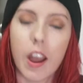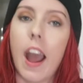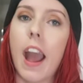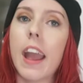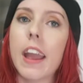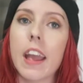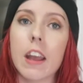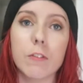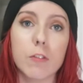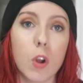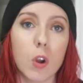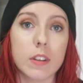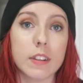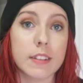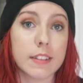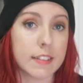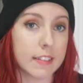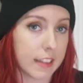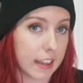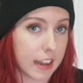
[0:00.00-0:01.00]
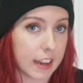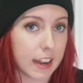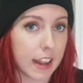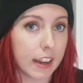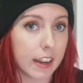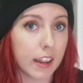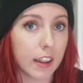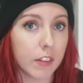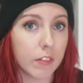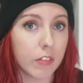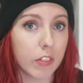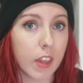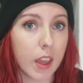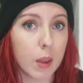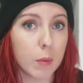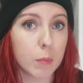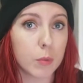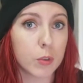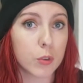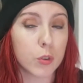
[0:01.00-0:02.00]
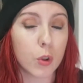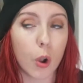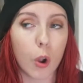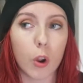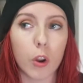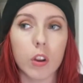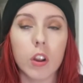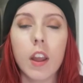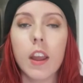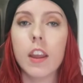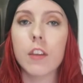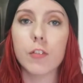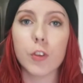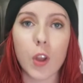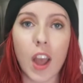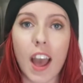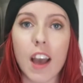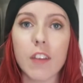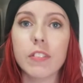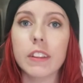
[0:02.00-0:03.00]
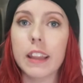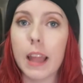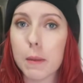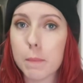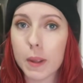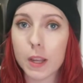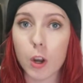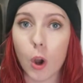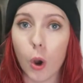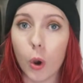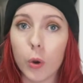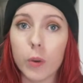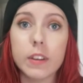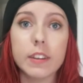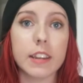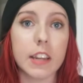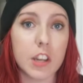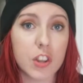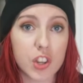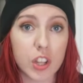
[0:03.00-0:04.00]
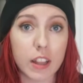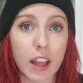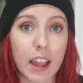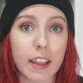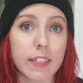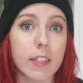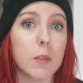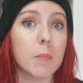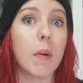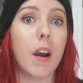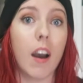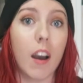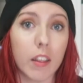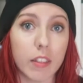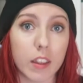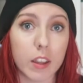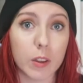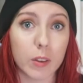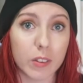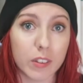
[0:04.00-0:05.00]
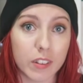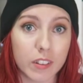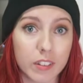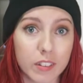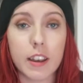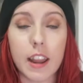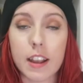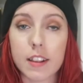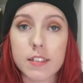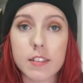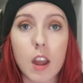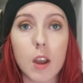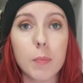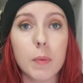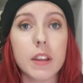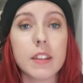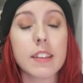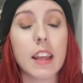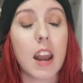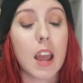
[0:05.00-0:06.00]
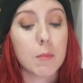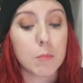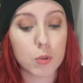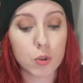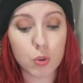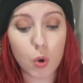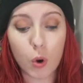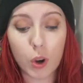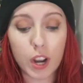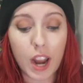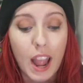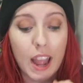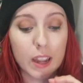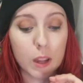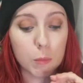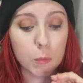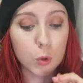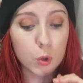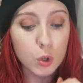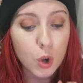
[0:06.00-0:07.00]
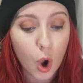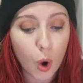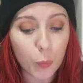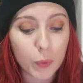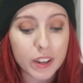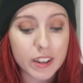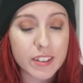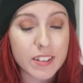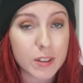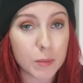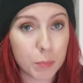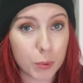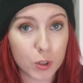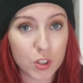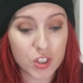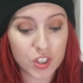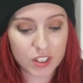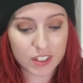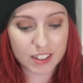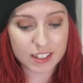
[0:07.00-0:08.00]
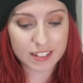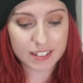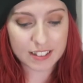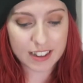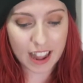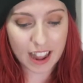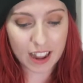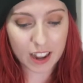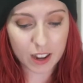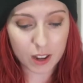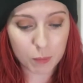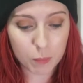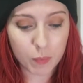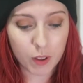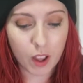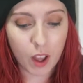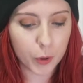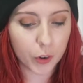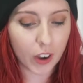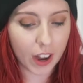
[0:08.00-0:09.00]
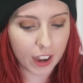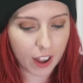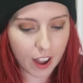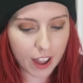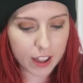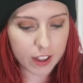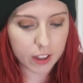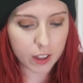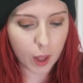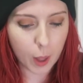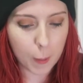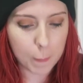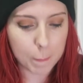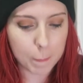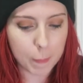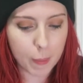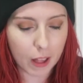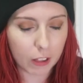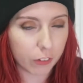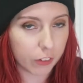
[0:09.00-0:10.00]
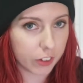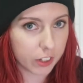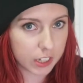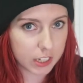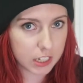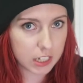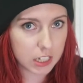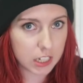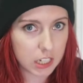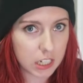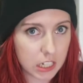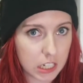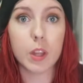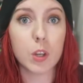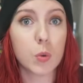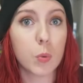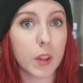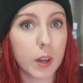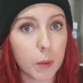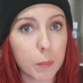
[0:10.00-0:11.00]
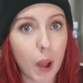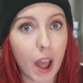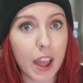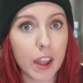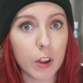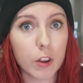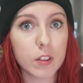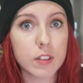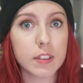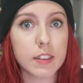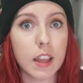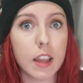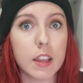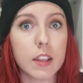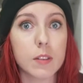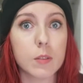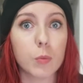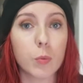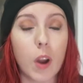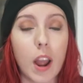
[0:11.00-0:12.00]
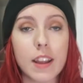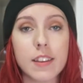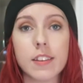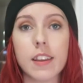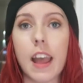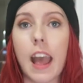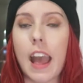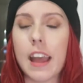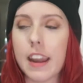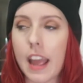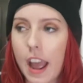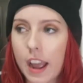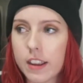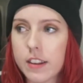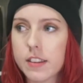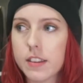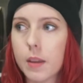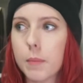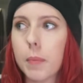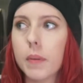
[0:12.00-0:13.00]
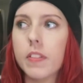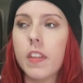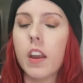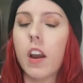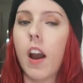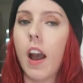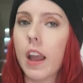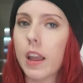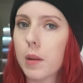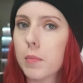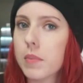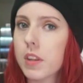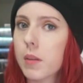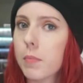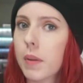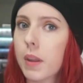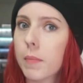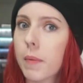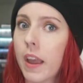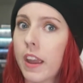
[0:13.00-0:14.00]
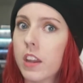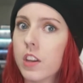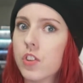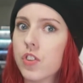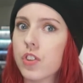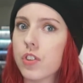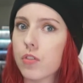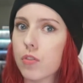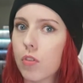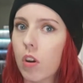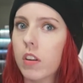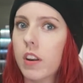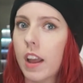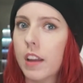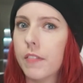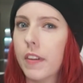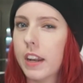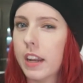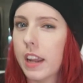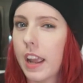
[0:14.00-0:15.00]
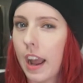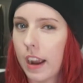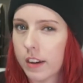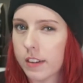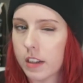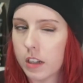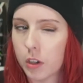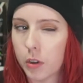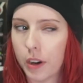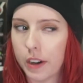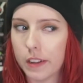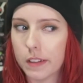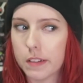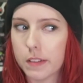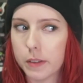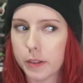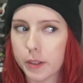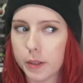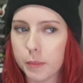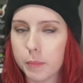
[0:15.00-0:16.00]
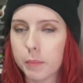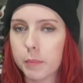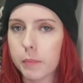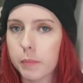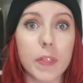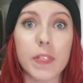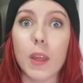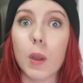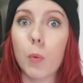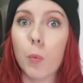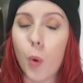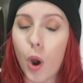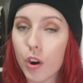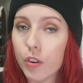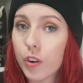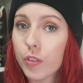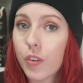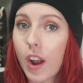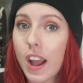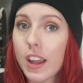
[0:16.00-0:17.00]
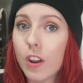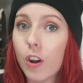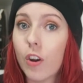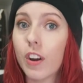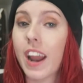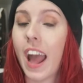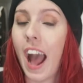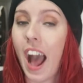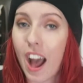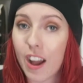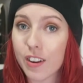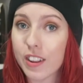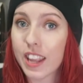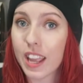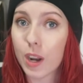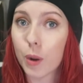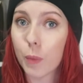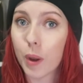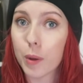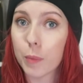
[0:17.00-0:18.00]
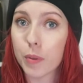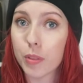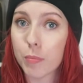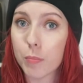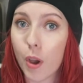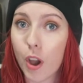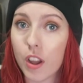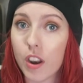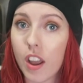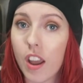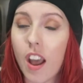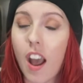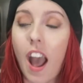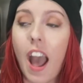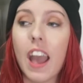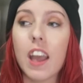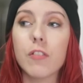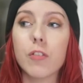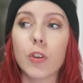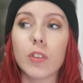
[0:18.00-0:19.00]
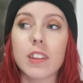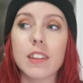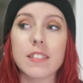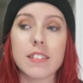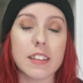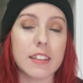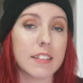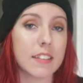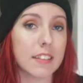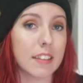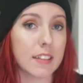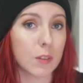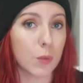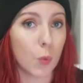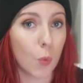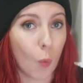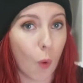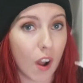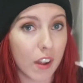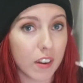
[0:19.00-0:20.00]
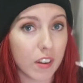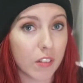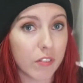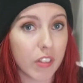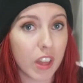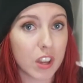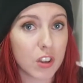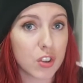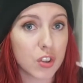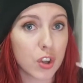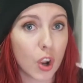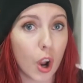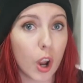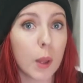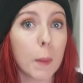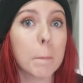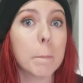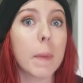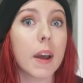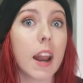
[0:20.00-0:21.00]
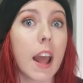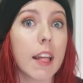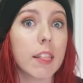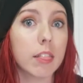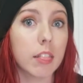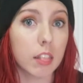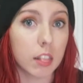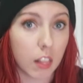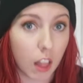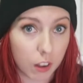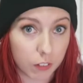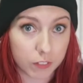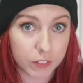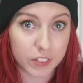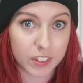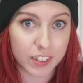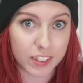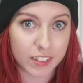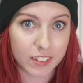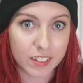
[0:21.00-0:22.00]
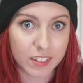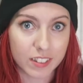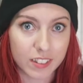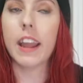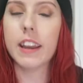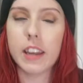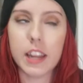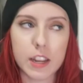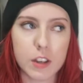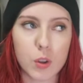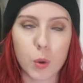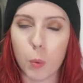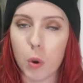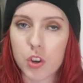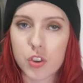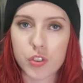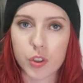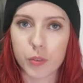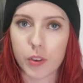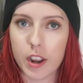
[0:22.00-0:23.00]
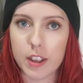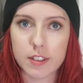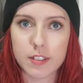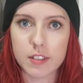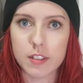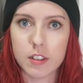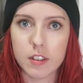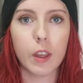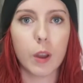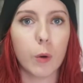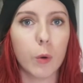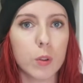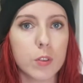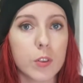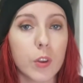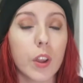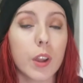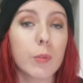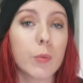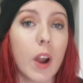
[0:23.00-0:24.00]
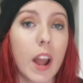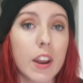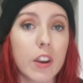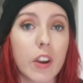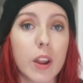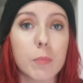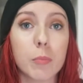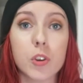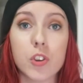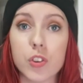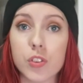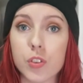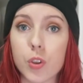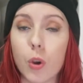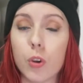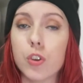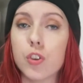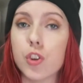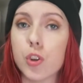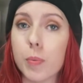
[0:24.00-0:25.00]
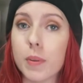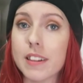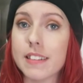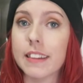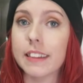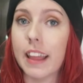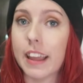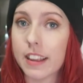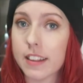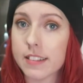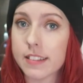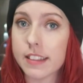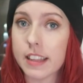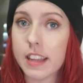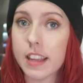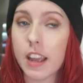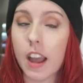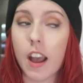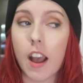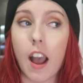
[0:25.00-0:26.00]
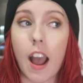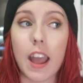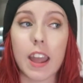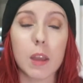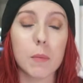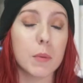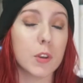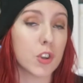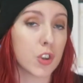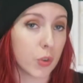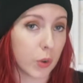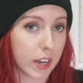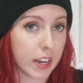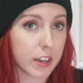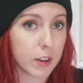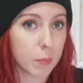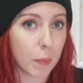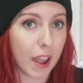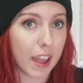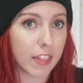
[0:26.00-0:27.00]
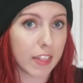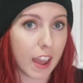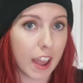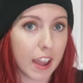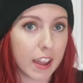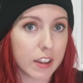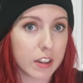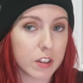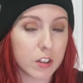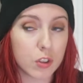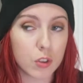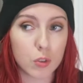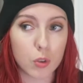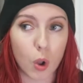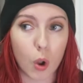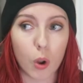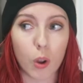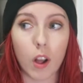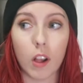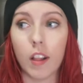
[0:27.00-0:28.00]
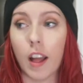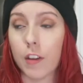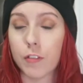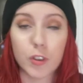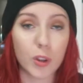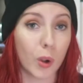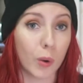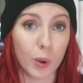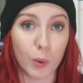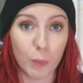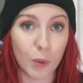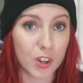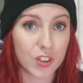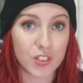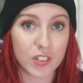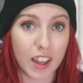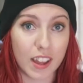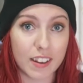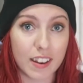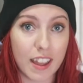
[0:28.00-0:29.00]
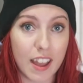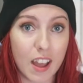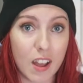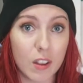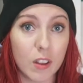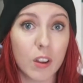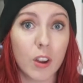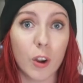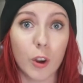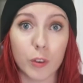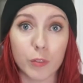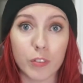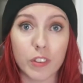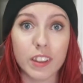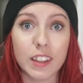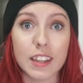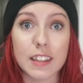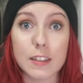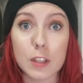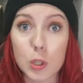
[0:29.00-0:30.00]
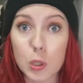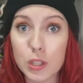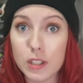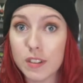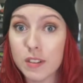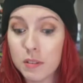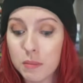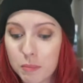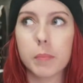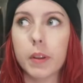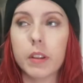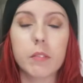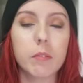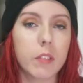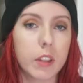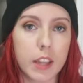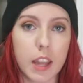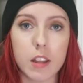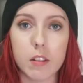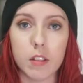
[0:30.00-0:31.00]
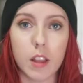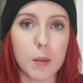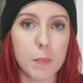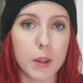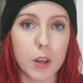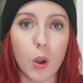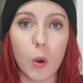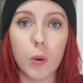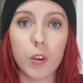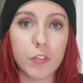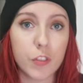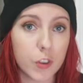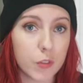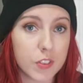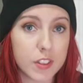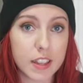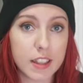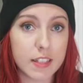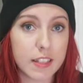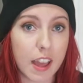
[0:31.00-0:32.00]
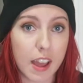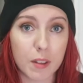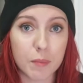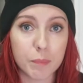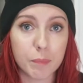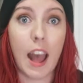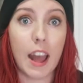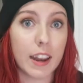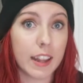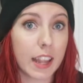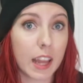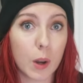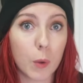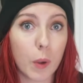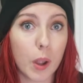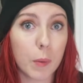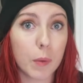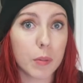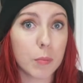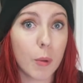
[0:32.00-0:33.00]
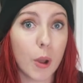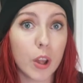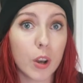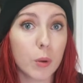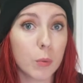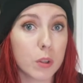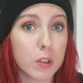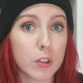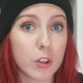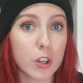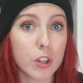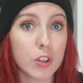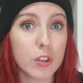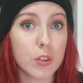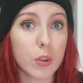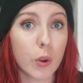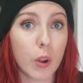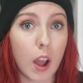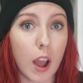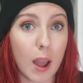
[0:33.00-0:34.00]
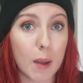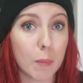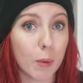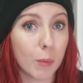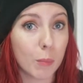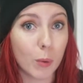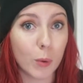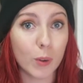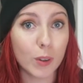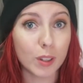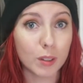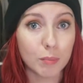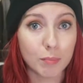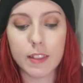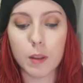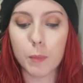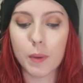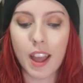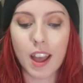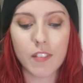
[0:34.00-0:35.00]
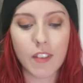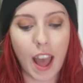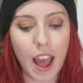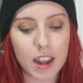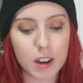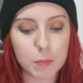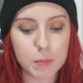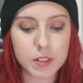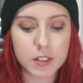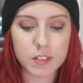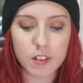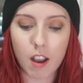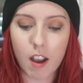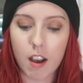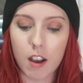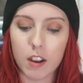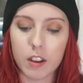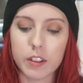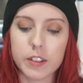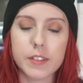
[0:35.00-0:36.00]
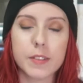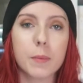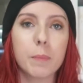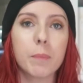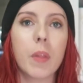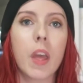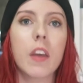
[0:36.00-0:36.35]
I have not seen any of them, so if you have, let me know. Did you like them? Are they good? Next up is, and I'm sorry, I am going to butcher this name, Marenike Balogun. Their Twitter bio says writer and actor, but their IMDb page does not have any acting credits on it. But they were a writer on How to Get Away with Murder. I have only seen season one of that show, but I loved it. I need to watch the rest. They're also a writer and producer on Jupiter's Legacy. I am intrigued by that, so I'll have to go and watch that now. Hopefully it's good. But again, let me know if you've seen that. How to Get Away with Murder was good, so I'm on board. And then we have Adam Starks.